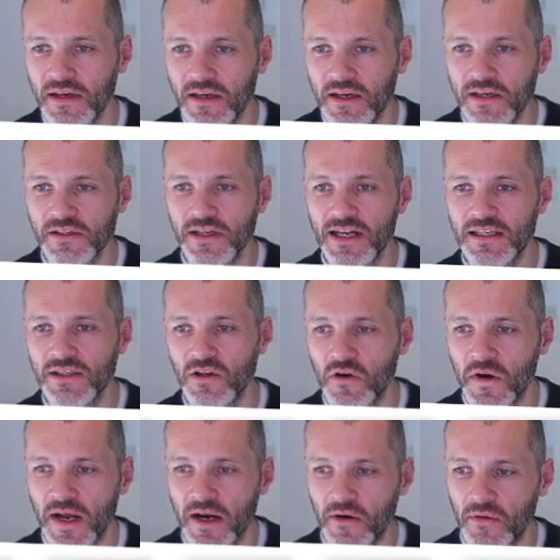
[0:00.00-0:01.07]
So let's
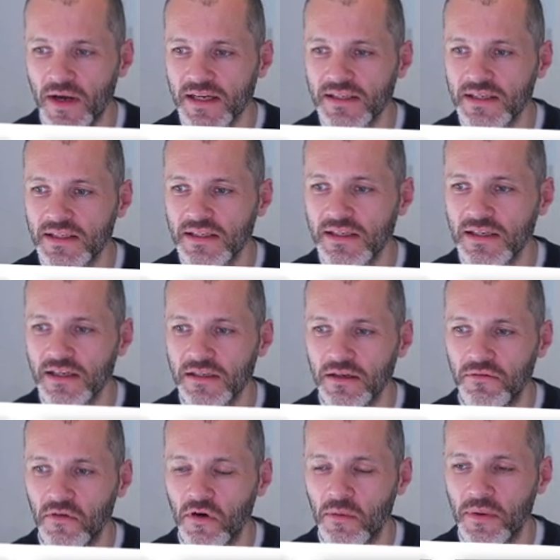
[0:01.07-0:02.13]
look at Horizons. The
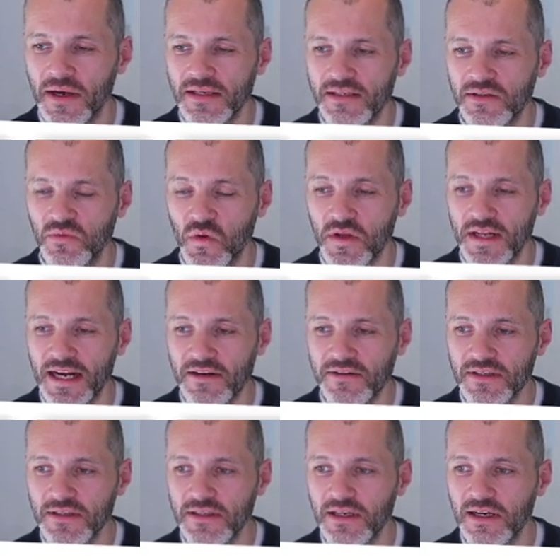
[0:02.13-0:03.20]
floor price is
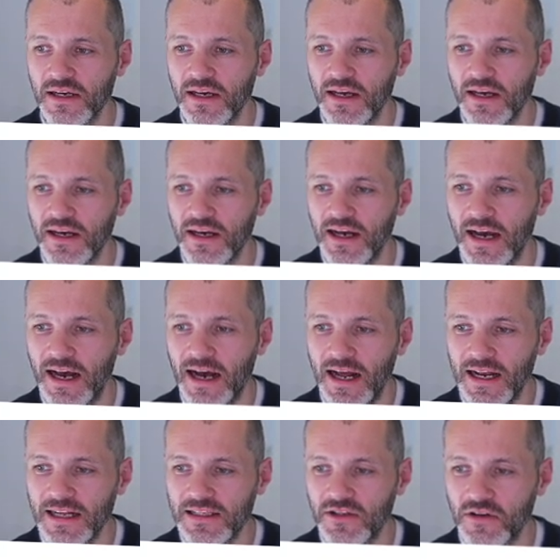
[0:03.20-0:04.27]
1,000.
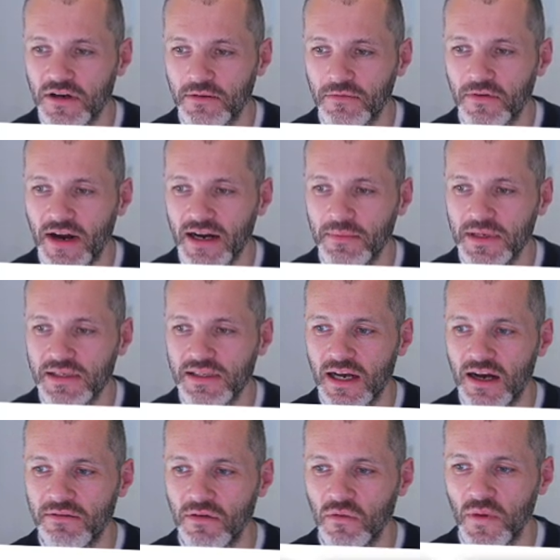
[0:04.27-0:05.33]
Let's look at Fragments
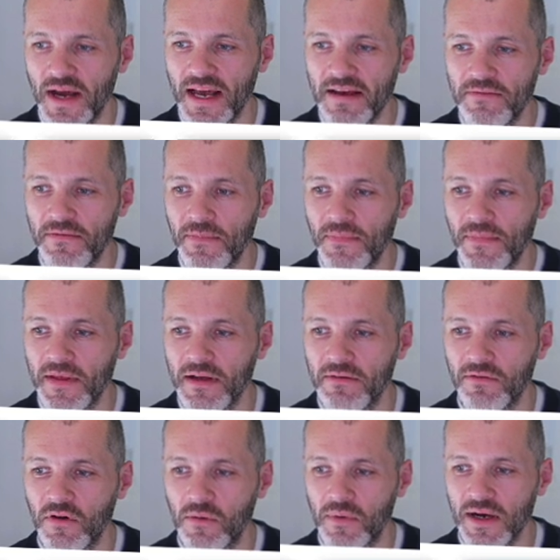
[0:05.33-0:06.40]
of a Wave.
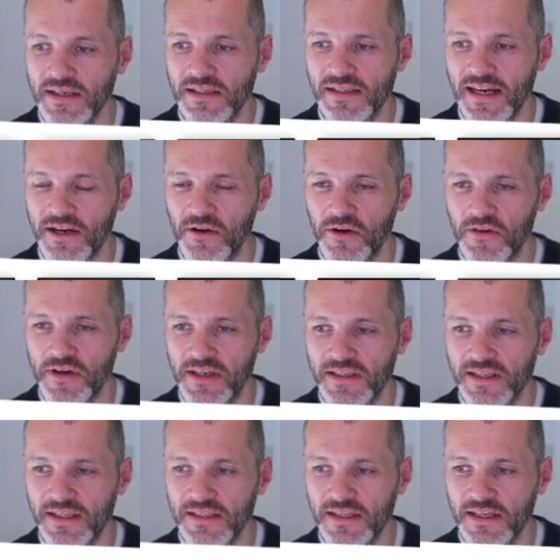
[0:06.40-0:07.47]
Floor price is
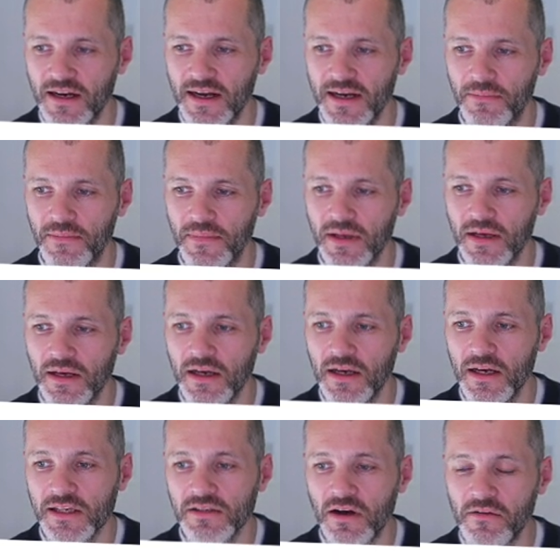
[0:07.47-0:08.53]
869.
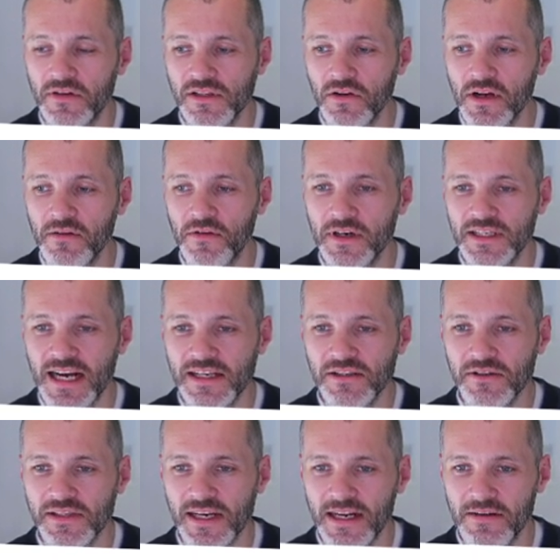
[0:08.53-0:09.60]
So if I was looking for a
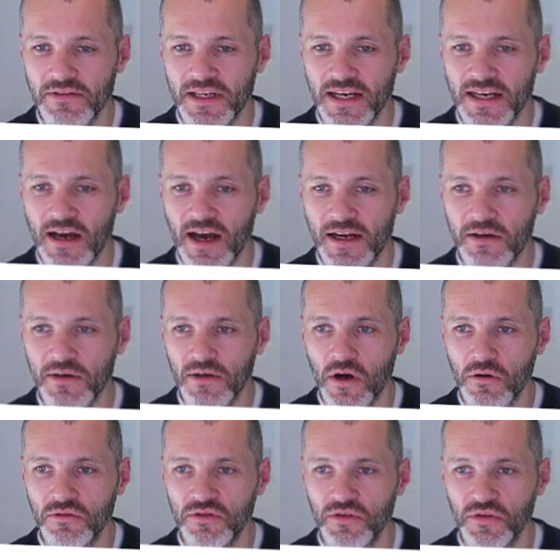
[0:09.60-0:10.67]
Tezos NFT, I could
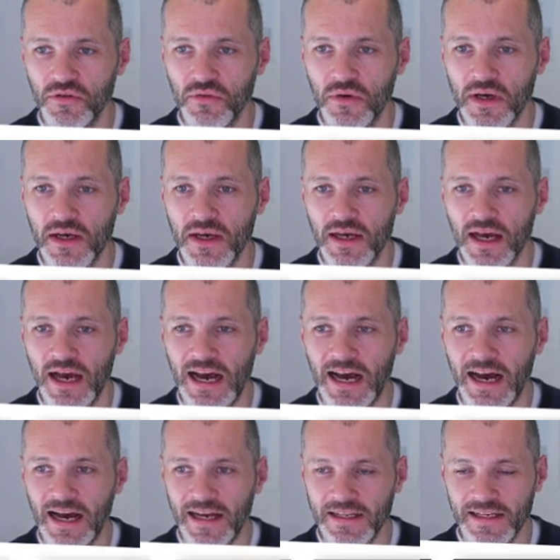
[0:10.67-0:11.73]
go through
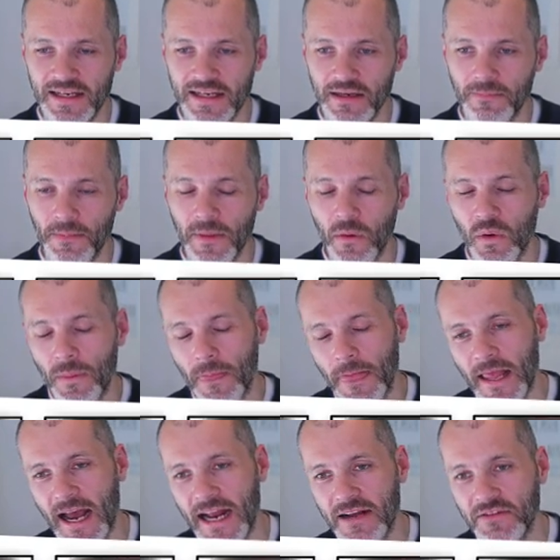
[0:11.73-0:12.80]
the
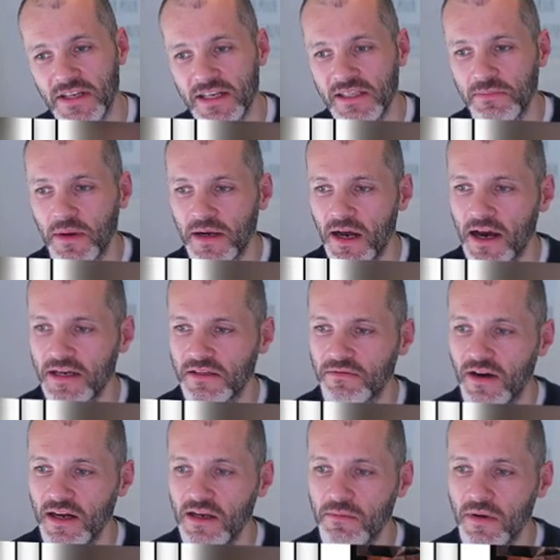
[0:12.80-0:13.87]
NFTs by the highest
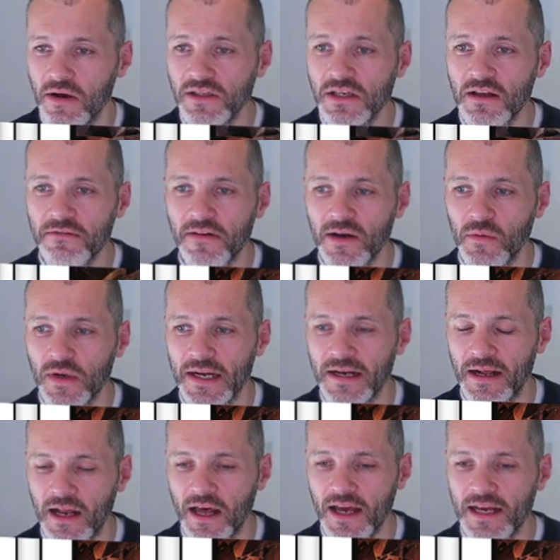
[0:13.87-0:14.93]
volume until I find one that
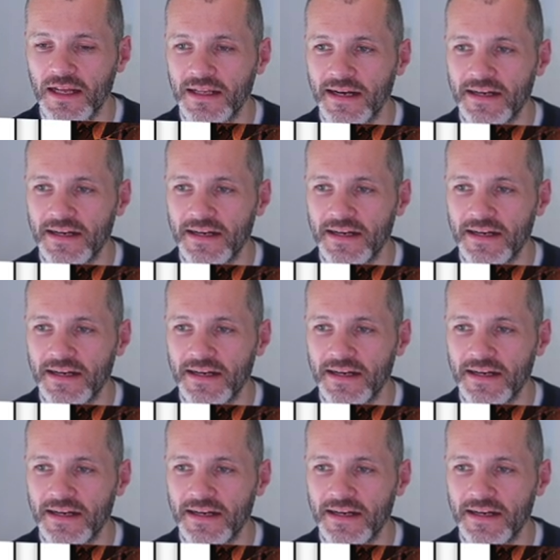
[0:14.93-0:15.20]
I like that